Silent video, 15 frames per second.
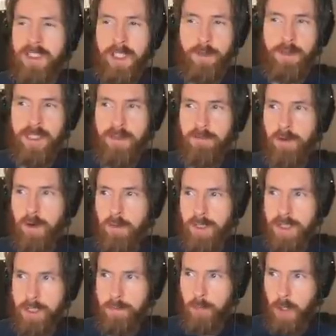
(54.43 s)
GPT-4
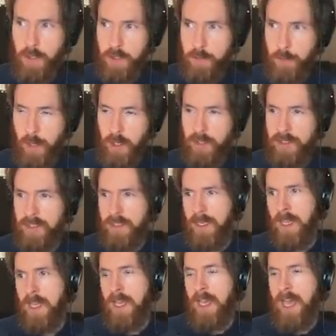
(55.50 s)
response box.
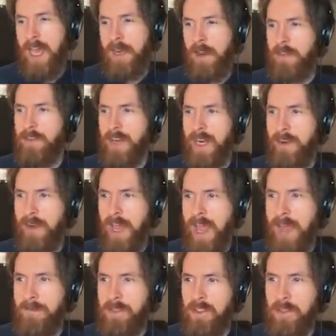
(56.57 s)
And under here I
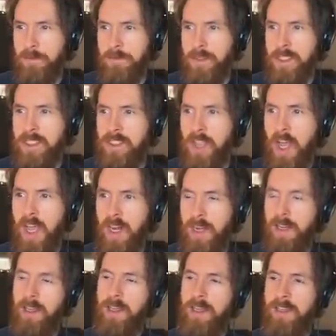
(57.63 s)
have some
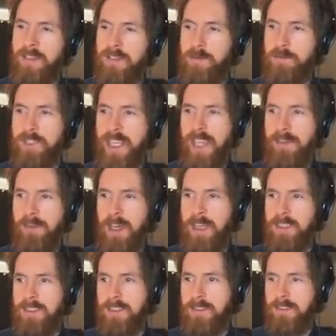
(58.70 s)
style, some Java
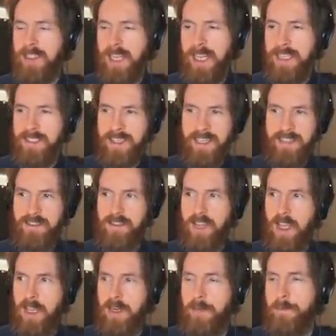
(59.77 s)
CSS
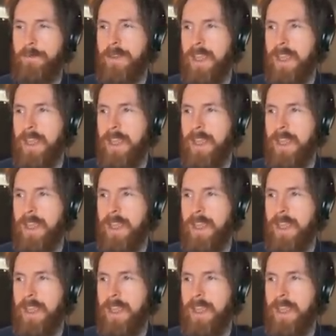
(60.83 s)
style.